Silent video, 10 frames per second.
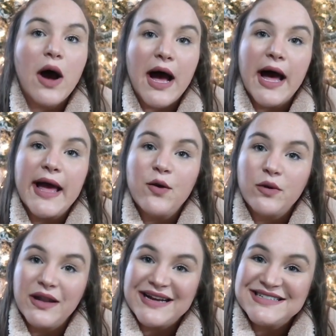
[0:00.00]
I
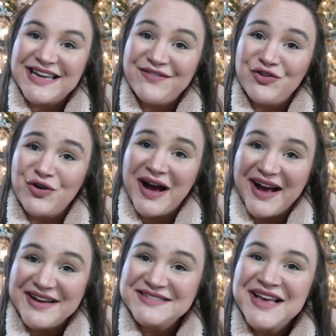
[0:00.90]
would like to give you
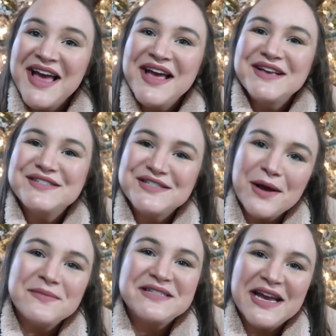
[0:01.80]
guys
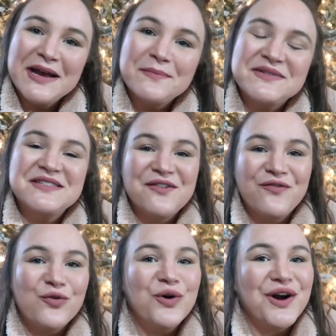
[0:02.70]
some tips
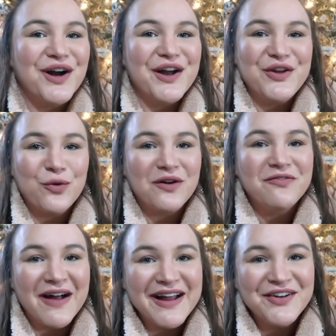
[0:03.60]
for your
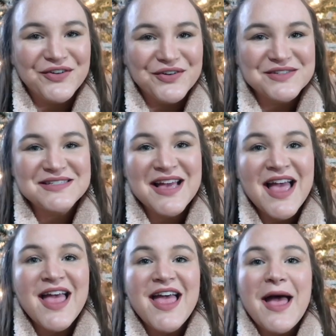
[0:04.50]
finals.
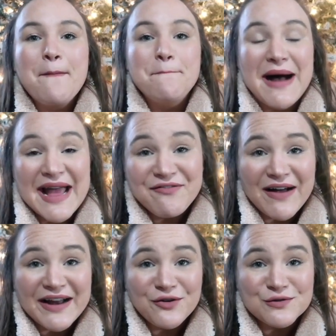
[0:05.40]
My
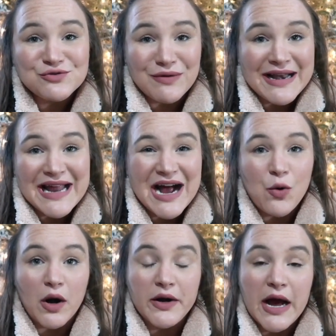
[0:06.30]
finals right
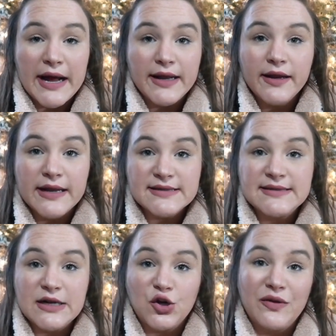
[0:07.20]
now are not
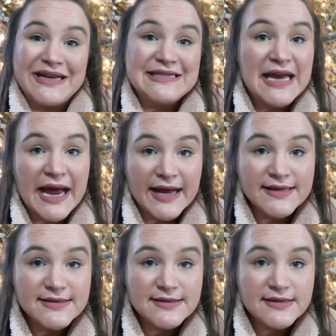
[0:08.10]
necessarily
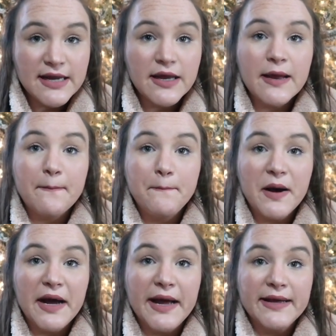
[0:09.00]
tests,
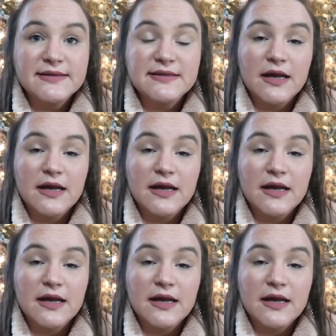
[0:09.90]
but